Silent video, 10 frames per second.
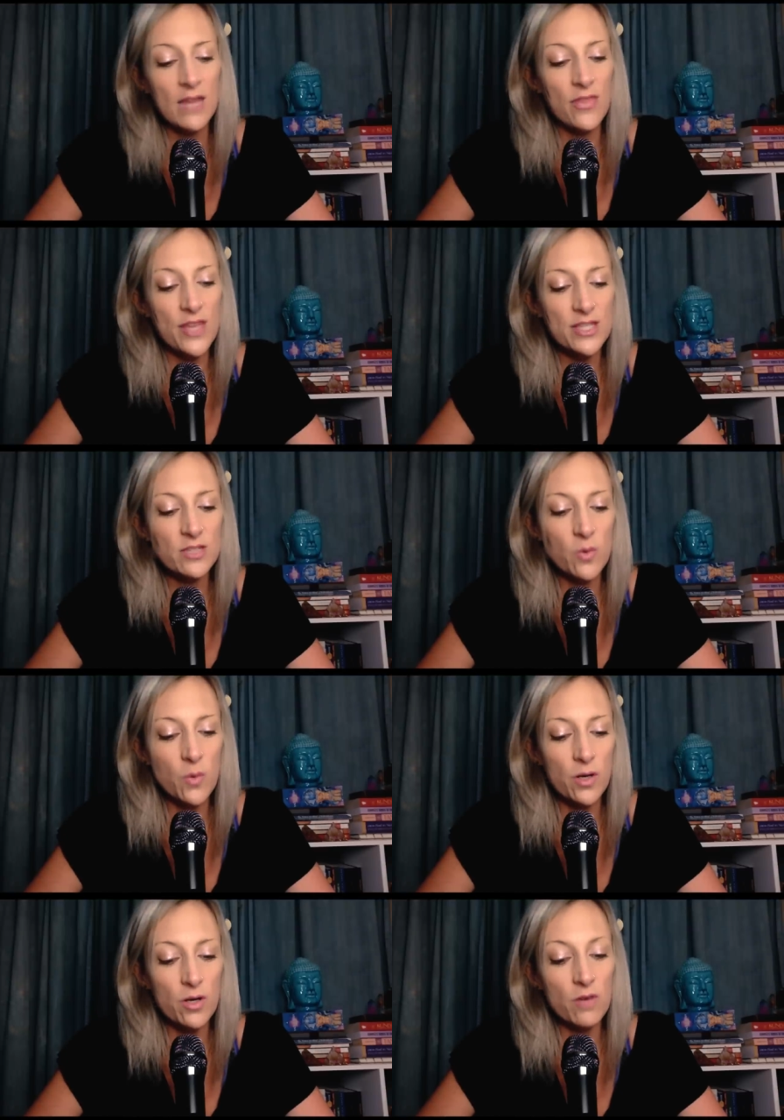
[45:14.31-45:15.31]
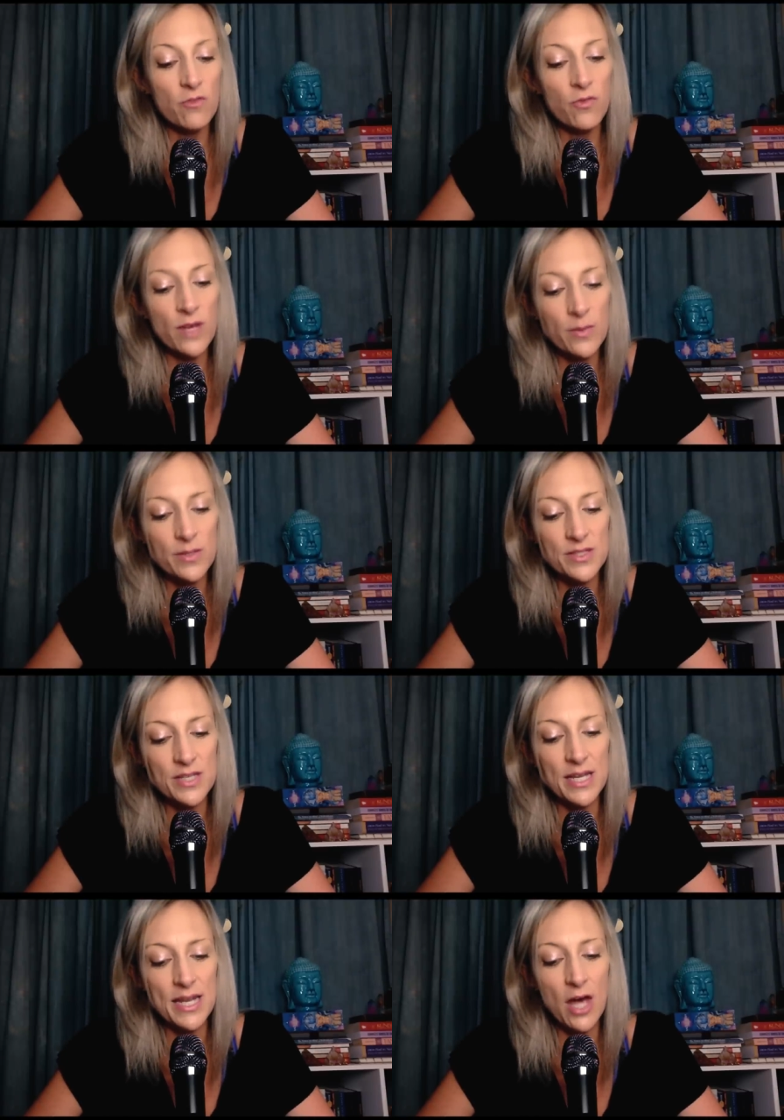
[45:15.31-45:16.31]
This lord or
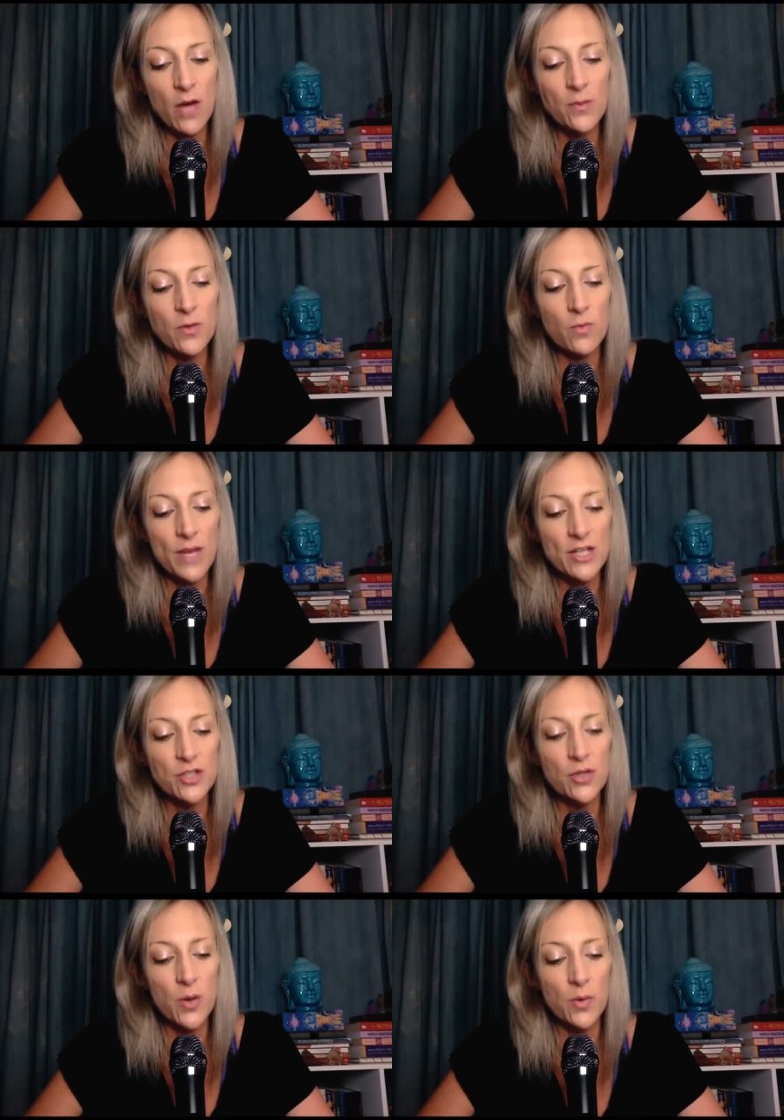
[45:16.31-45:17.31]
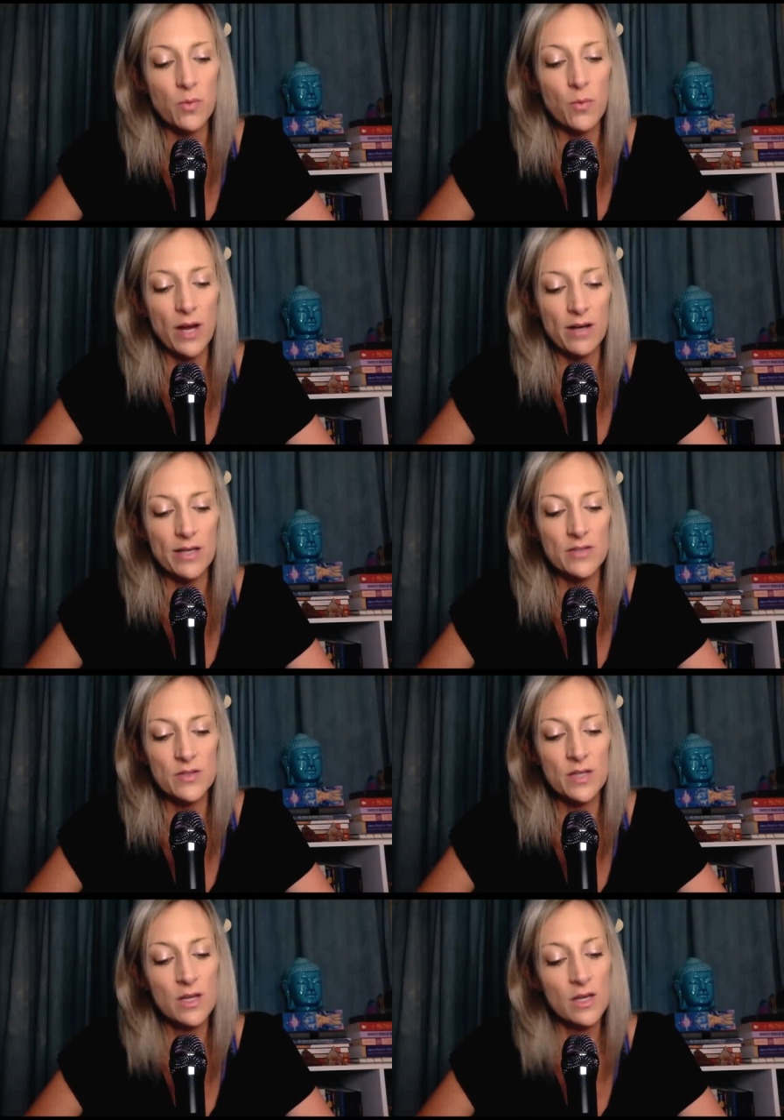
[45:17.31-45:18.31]
frequency can help you raise your own
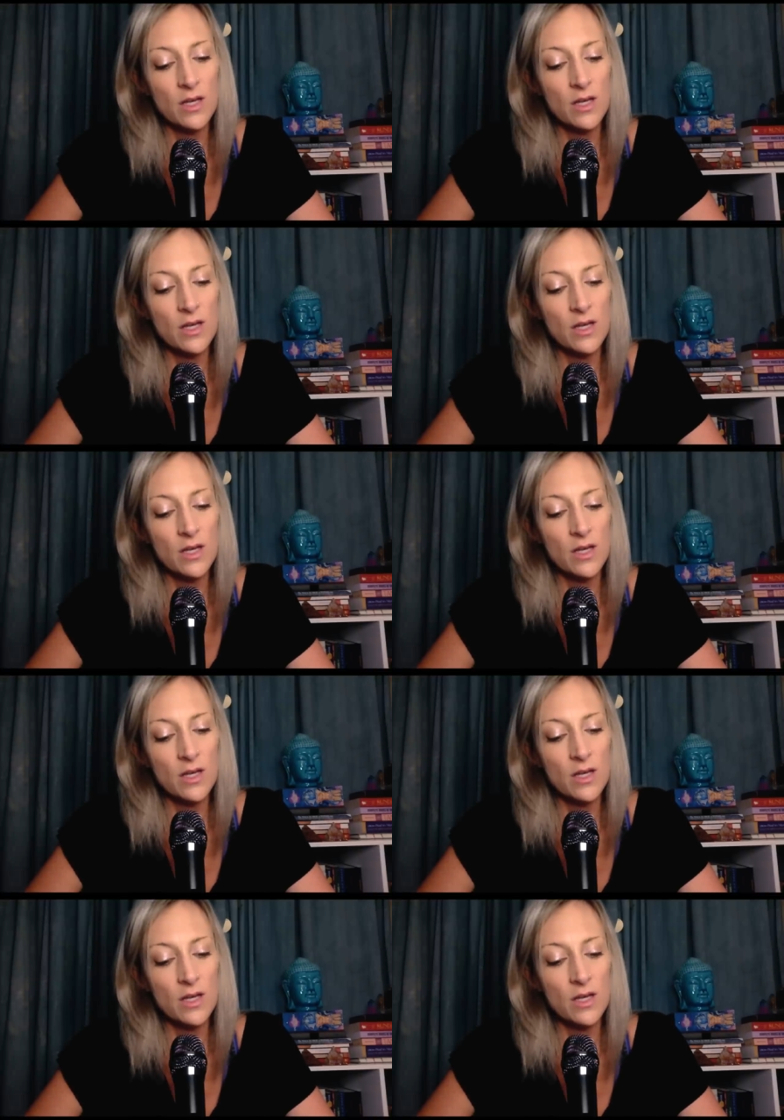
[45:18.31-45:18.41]
awareness.